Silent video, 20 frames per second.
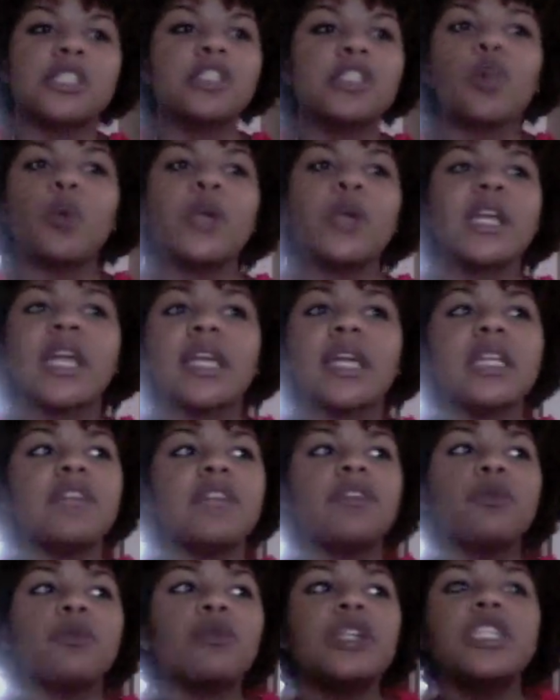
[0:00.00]
So we can't
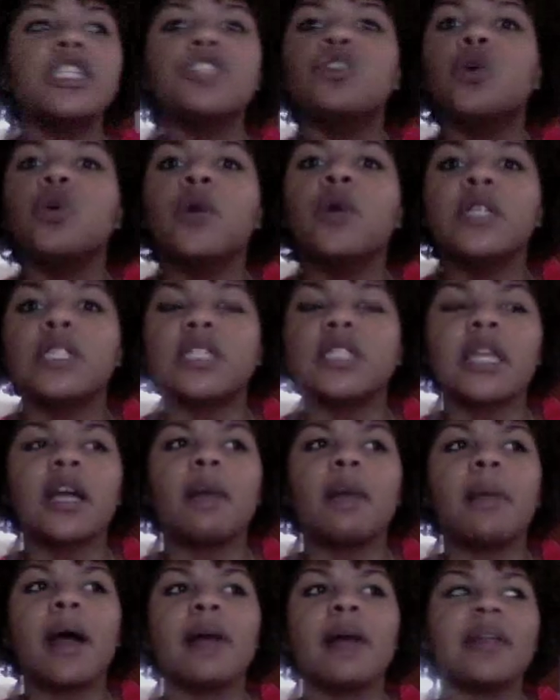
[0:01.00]
even really do anything
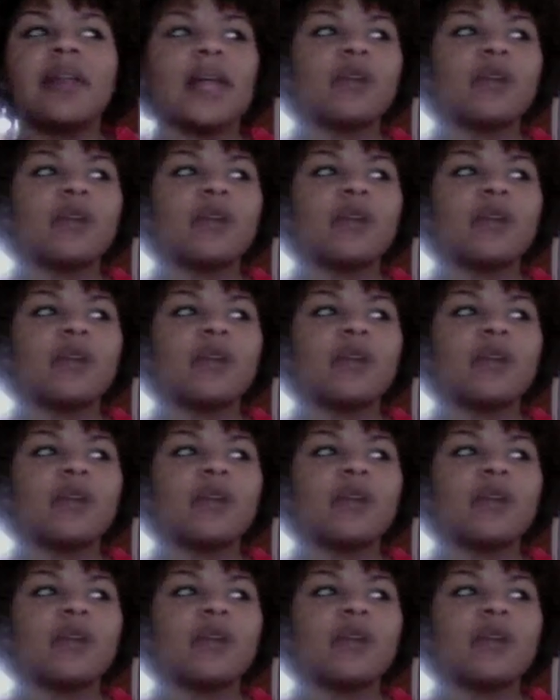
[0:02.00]
about it.